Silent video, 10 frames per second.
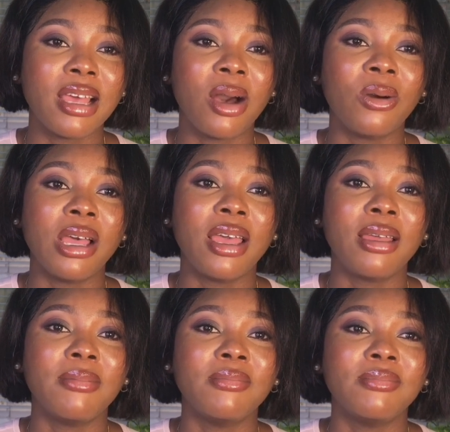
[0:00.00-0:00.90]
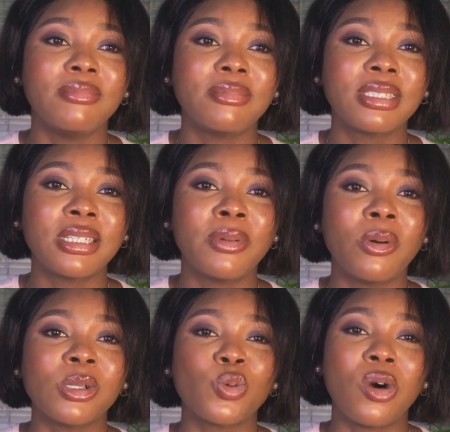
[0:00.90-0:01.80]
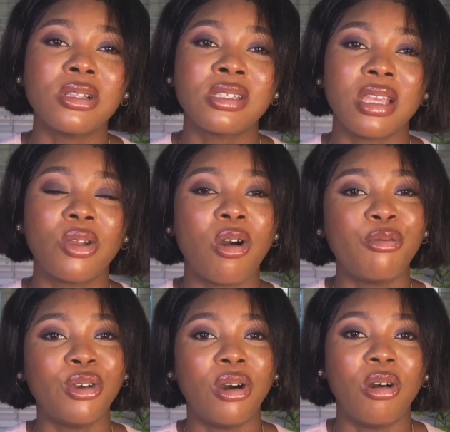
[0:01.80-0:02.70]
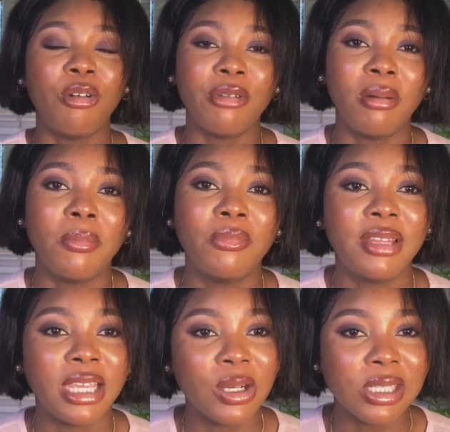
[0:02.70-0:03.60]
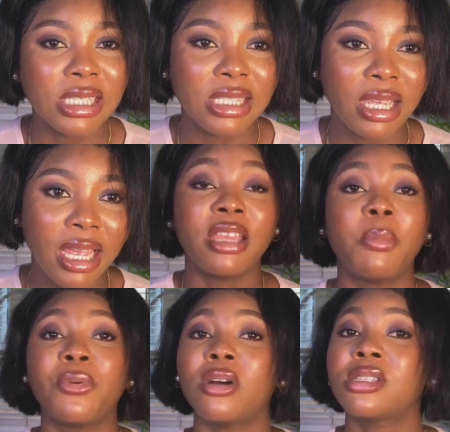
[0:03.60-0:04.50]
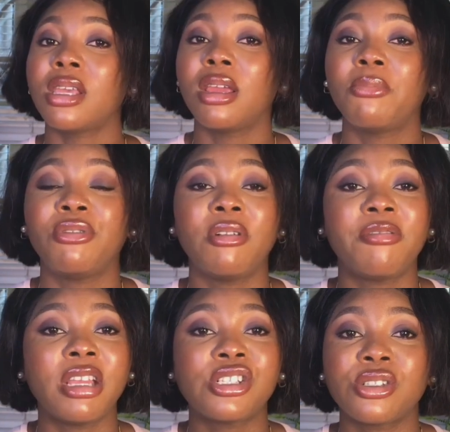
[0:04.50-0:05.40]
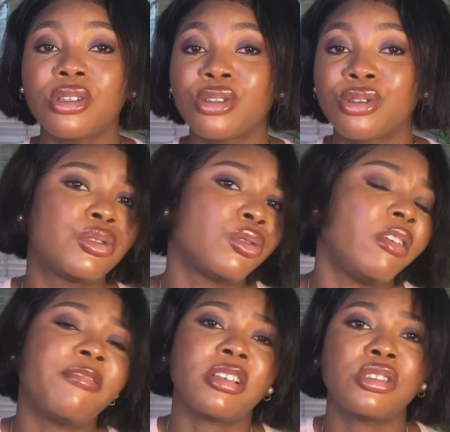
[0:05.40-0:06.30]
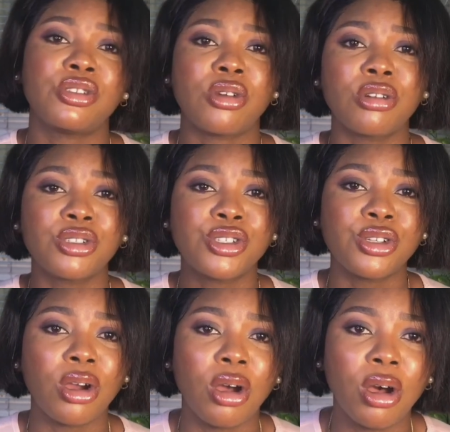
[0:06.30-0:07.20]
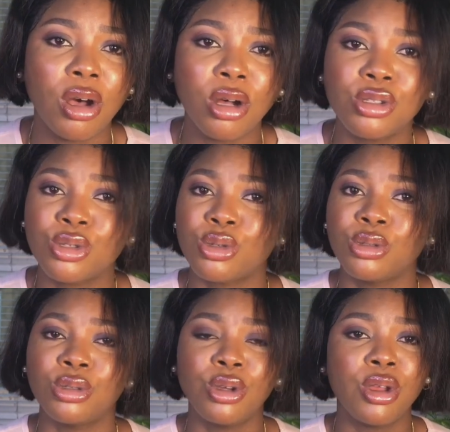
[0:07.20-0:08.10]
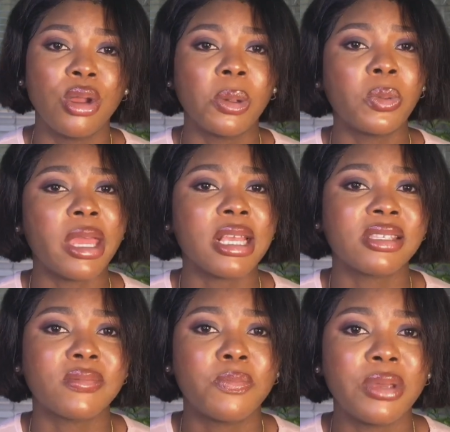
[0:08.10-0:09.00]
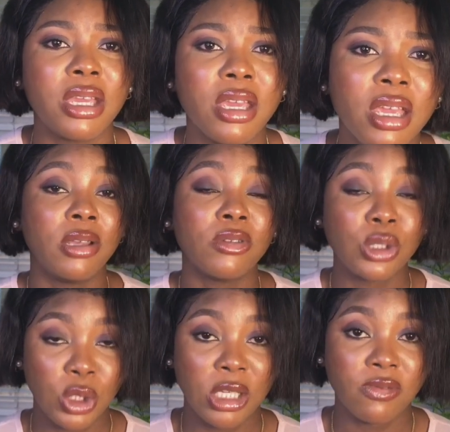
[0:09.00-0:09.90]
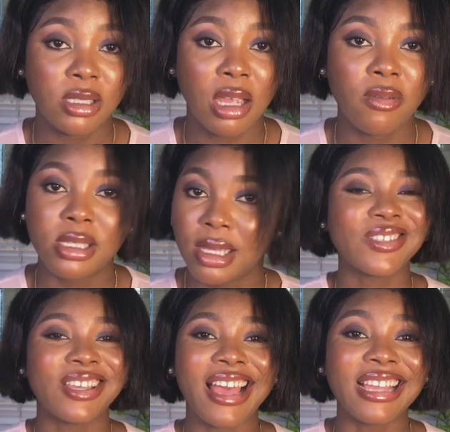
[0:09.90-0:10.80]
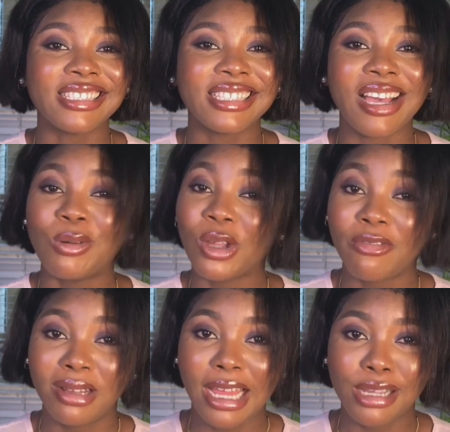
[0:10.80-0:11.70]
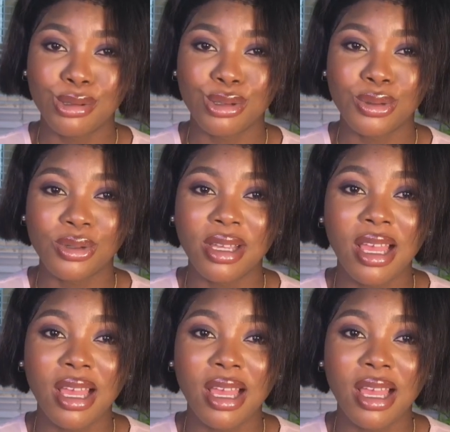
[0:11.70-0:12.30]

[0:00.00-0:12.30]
Now, um, Tinubu was once a governor of um, Lagos State. He brought um, innovations to infrastructure, to raise base, even to civil service. Guys, I will not even lie to you.